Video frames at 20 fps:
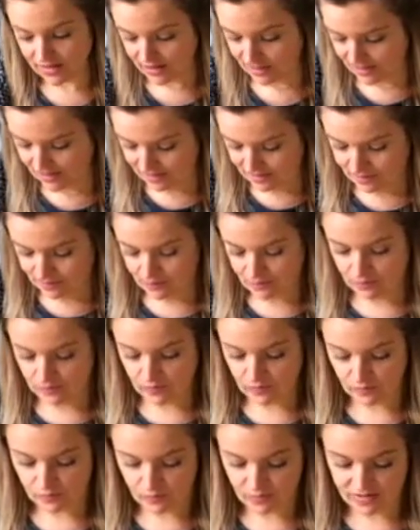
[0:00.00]

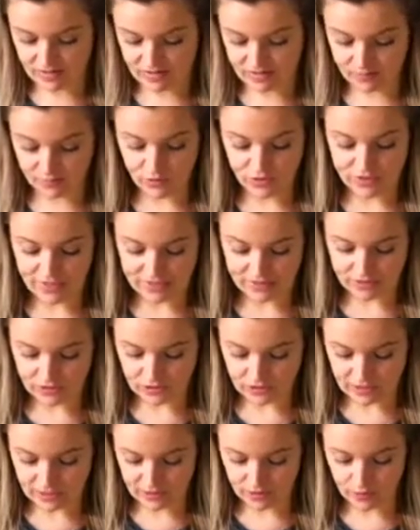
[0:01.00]
But that
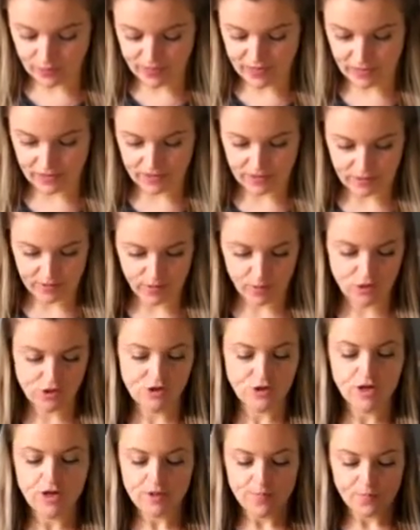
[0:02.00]
took a little bit longer. But
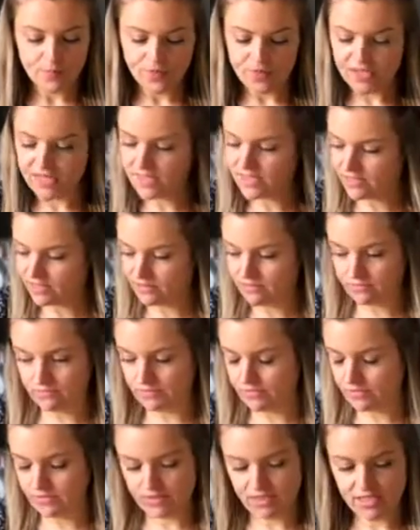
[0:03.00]
these
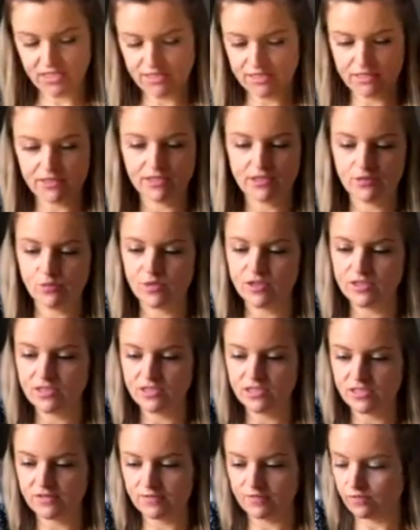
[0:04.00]
skirts, once
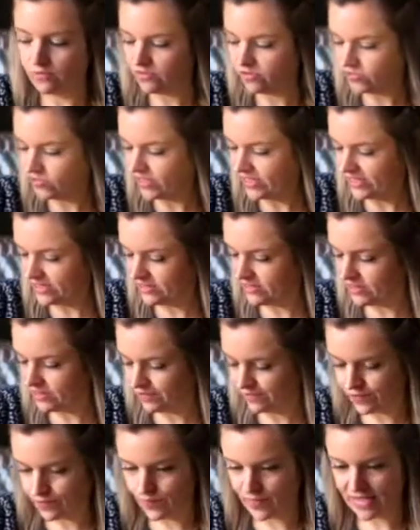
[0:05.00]
you've traced
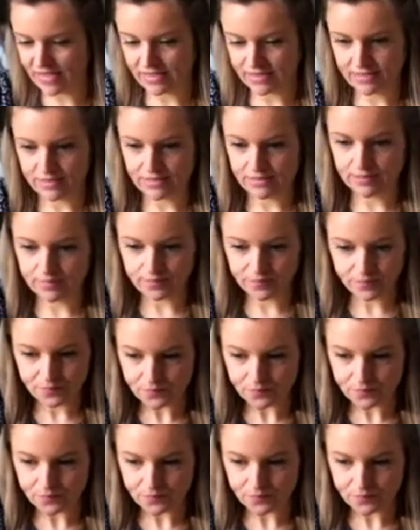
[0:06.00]
off the pattern